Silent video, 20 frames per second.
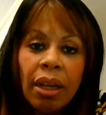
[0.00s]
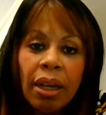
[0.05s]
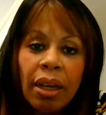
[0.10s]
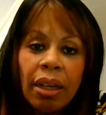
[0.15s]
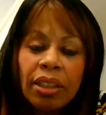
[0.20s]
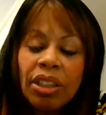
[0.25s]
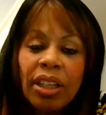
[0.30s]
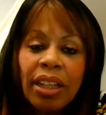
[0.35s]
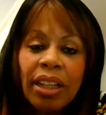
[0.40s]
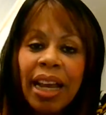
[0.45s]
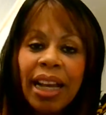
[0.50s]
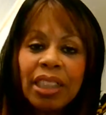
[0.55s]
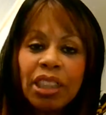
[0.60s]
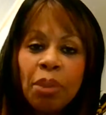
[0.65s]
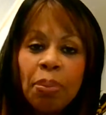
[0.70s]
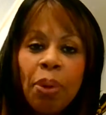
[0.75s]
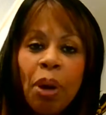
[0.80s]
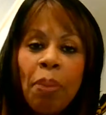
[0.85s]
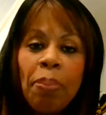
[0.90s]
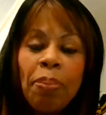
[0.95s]
So they had to
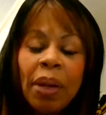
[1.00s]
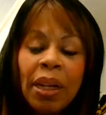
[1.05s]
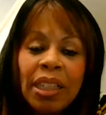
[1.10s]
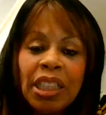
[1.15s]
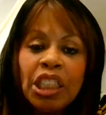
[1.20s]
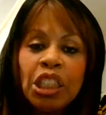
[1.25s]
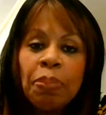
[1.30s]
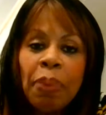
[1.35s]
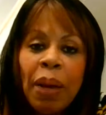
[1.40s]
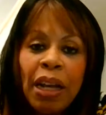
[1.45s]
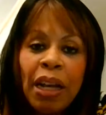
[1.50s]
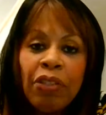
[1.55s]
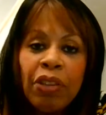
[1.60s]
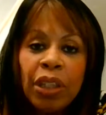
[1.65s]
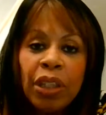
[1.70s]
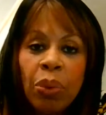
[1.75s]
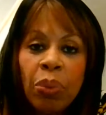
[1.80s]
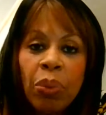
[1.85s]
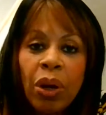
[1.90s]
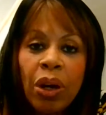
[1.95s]
put a bloody spanner in
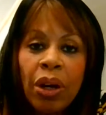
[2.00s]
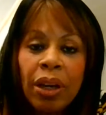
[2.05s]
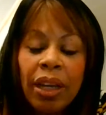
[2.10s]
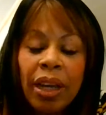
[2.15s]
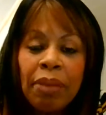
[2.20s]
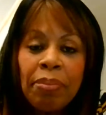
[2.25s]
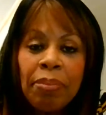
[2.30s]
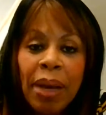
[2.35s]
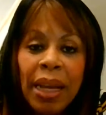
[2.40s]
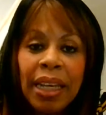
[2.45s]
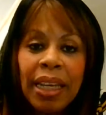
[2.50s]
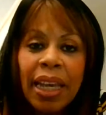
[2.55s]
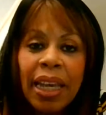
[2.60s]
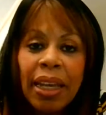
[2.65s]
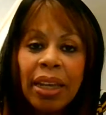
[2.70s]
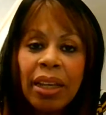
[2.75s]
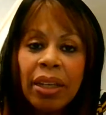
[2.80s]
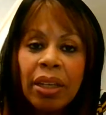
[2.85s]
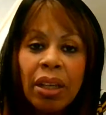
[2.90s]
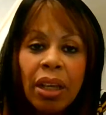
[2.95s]
the work and make
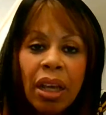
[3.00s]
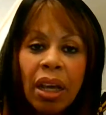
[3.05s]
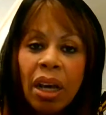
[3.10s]
it,